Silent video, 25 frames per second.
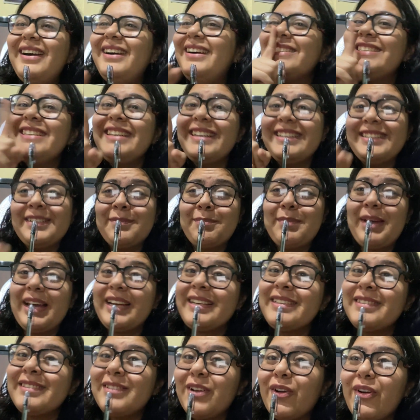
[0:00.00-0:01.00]
she has a
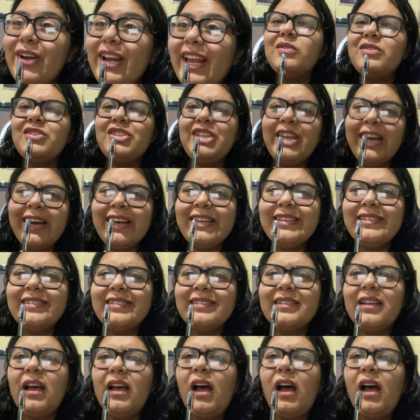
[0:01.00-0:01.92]
backstory. She has